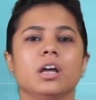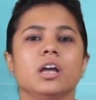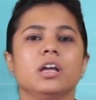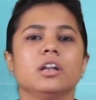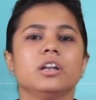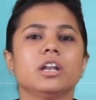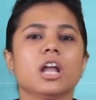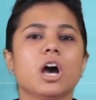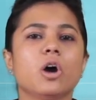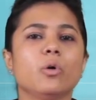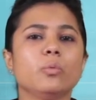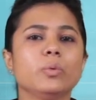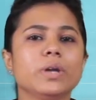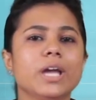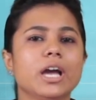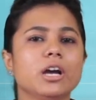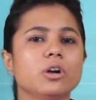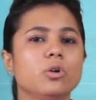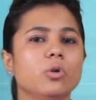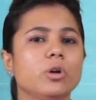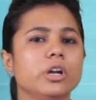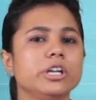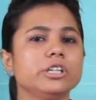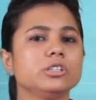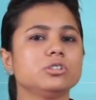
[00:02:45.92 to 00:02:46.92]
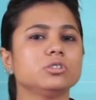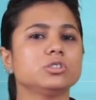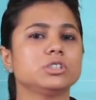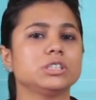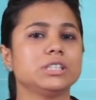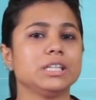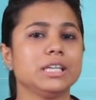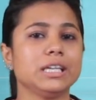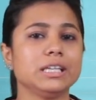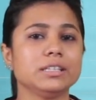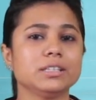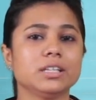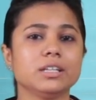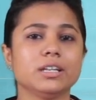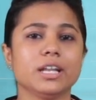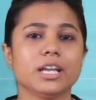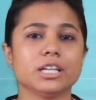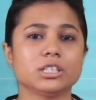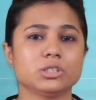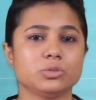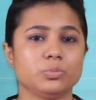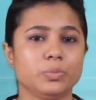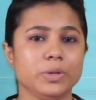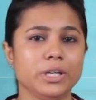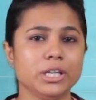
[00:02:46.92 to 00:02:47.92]
Now we are going to see in the
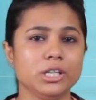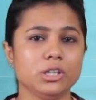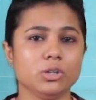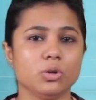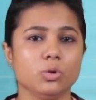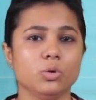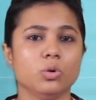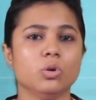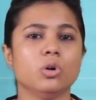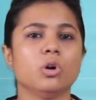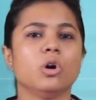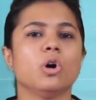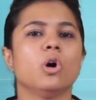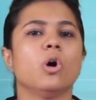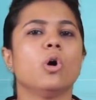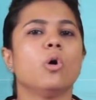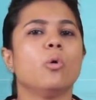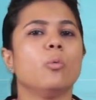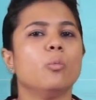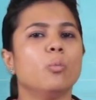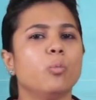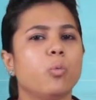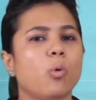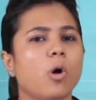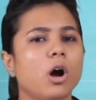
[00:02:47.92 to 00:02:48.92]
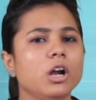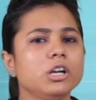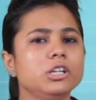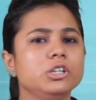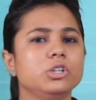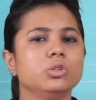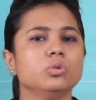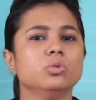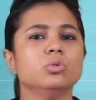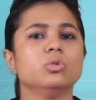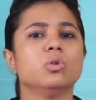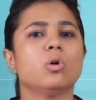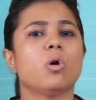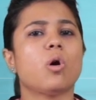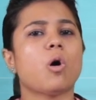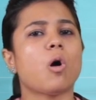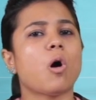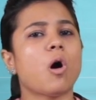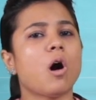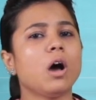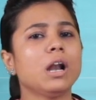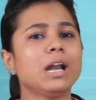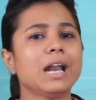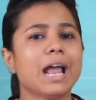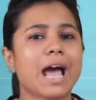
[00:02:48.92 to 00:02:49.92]
next video what do
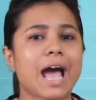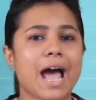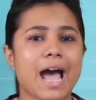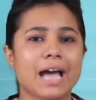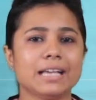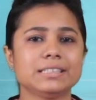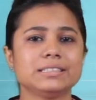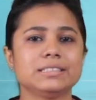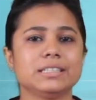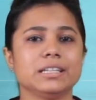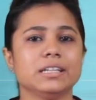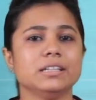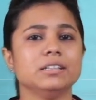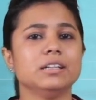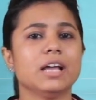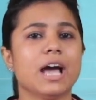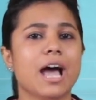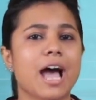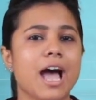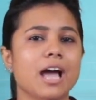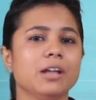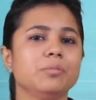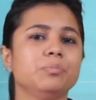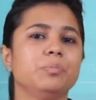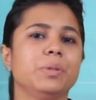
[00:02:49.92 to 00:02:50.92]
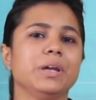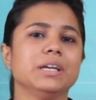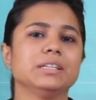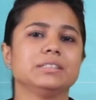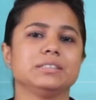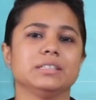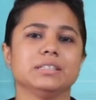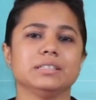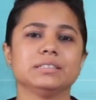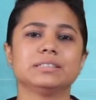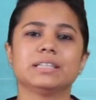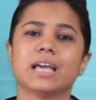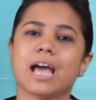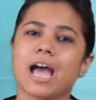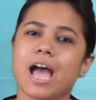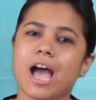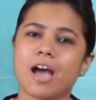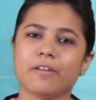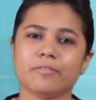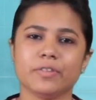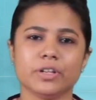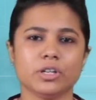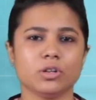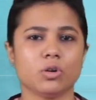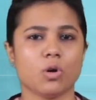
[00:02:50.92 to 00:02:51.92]
all acid and bases
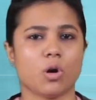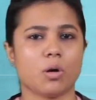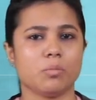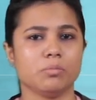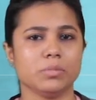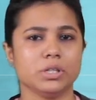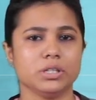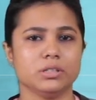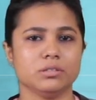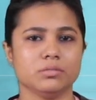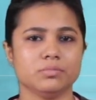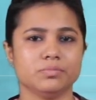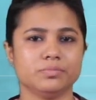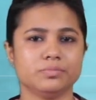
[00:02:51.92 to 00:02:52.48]
have in common.